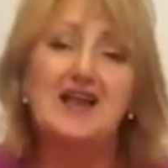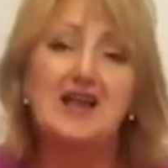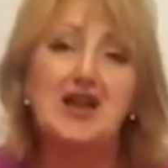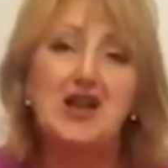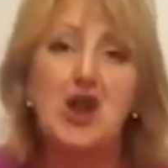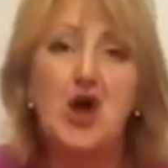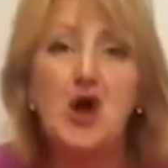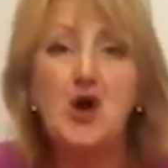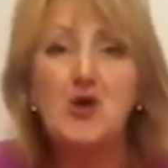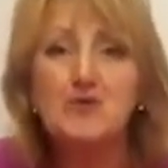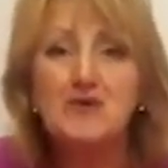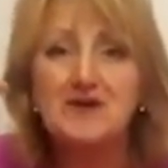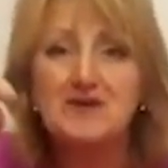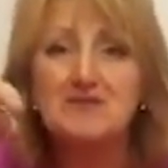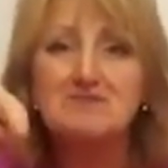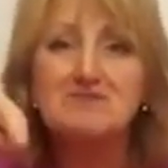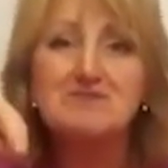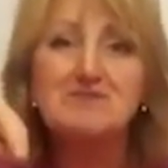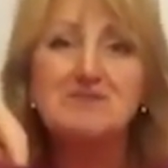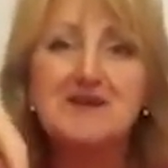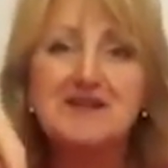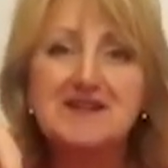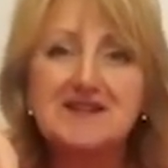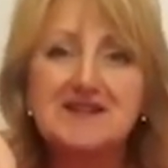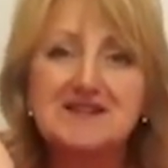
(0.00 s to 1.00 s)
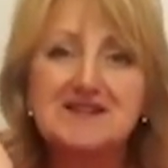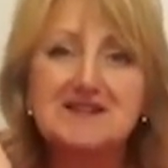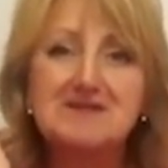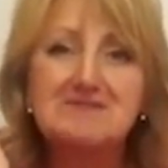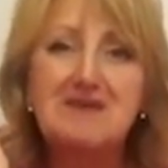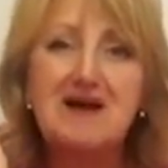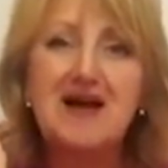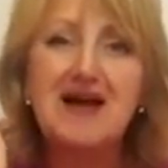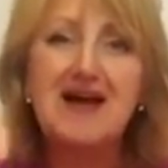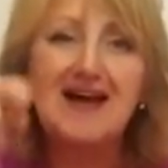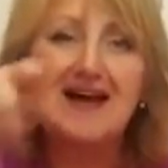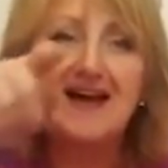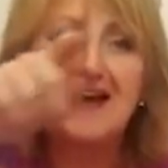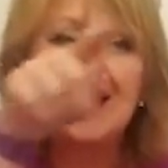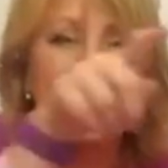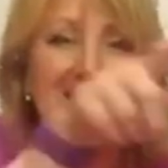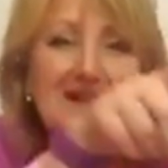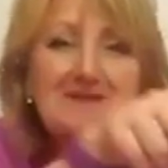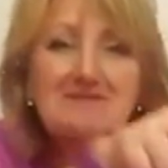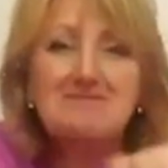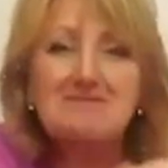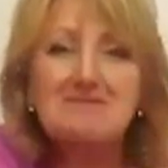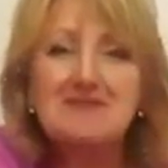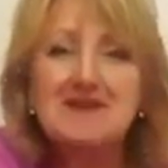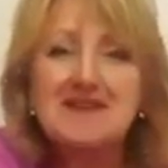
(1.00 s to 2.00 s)
And along with Mr. Bear
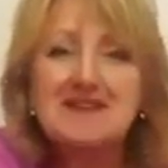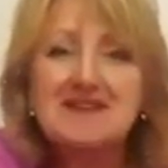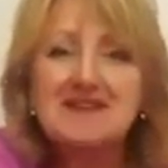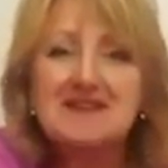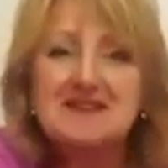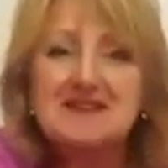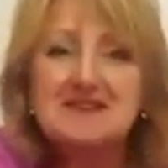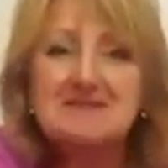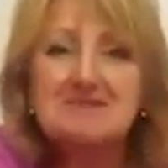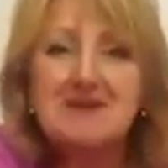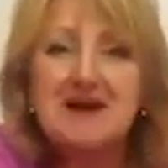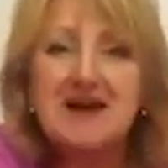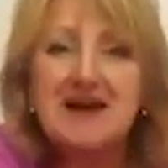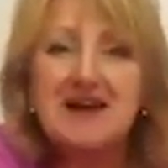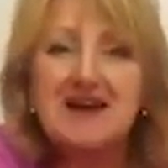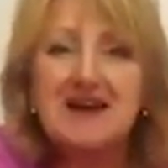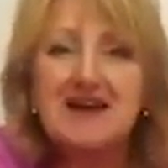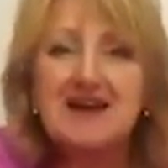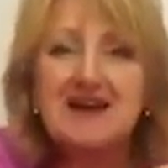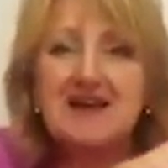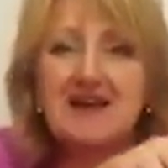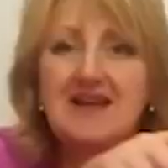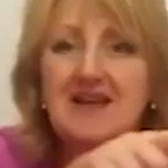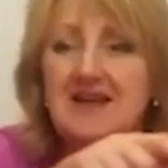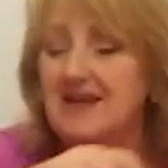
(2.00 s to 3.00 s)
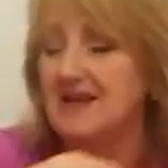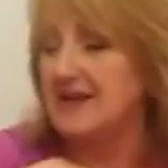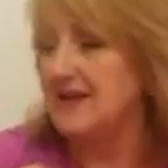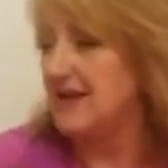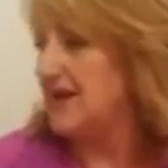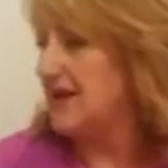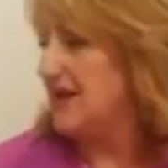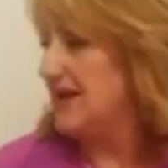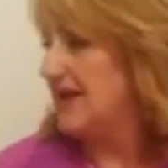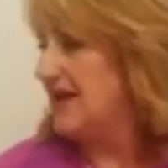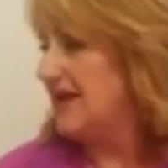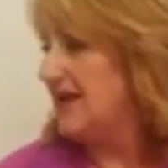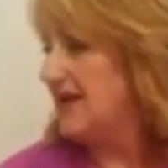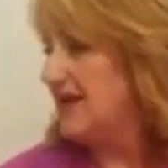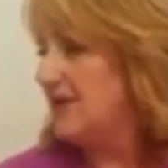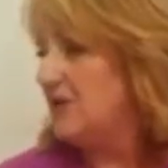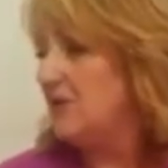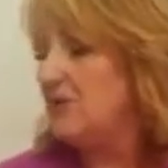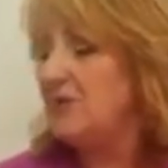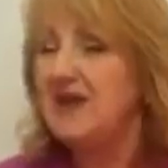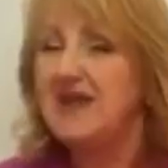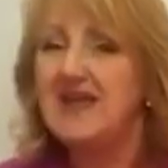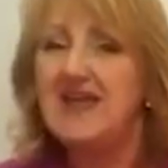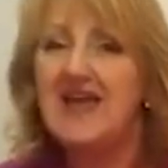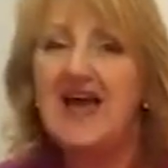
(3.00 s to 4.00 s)
and Mrs. Bear,
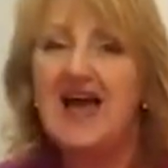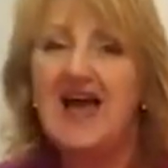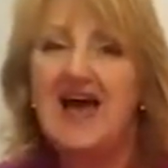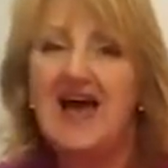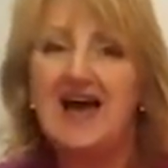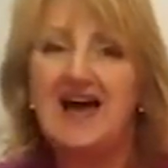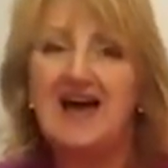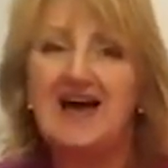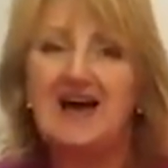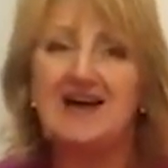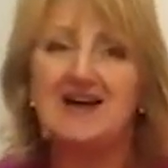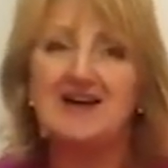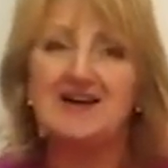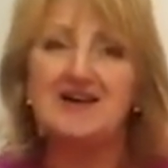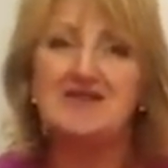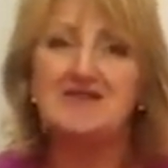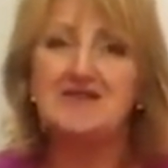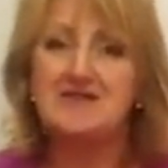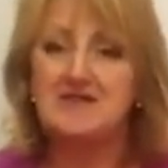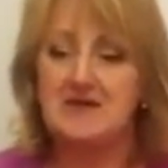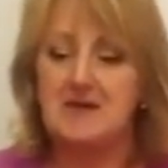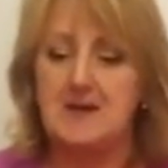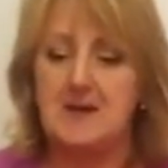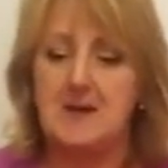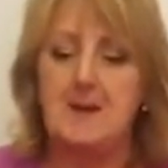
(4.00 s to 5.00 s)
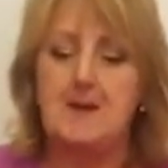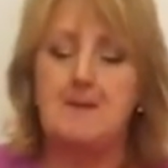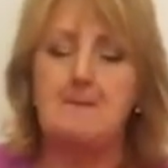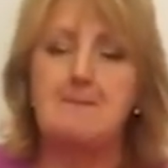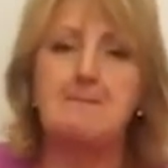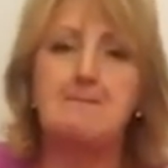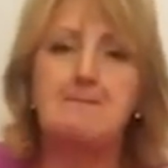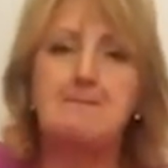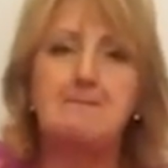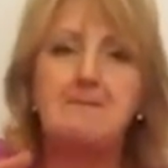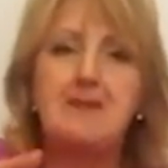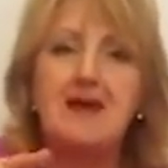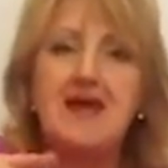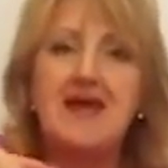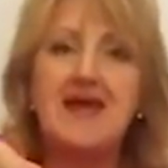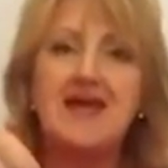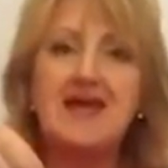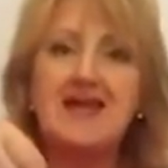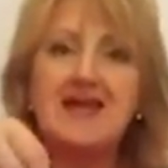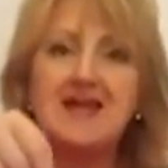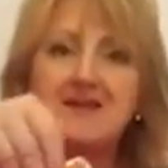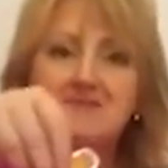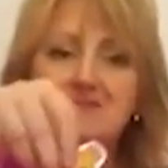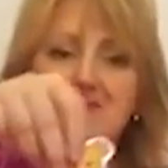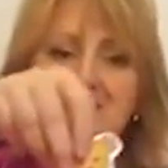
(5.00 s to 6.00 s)
we have
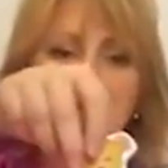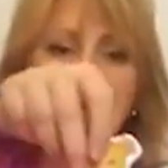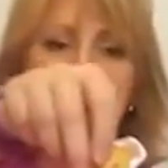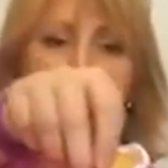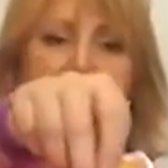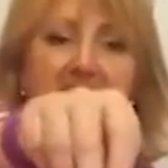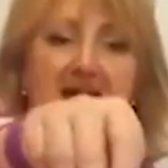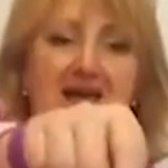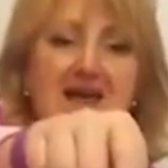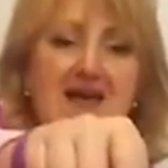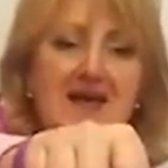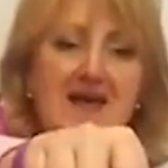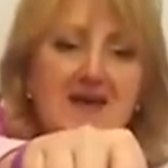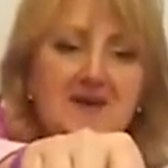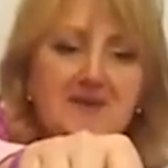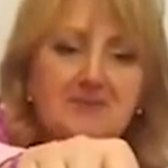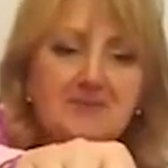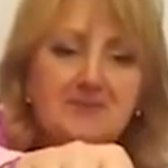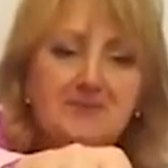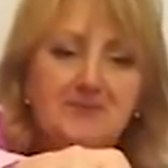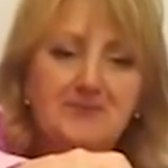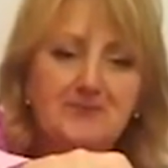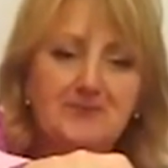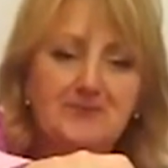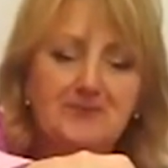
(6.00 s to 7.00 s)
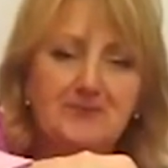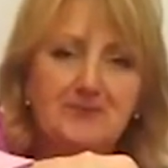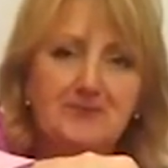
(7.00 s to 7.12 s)
Baby Bear.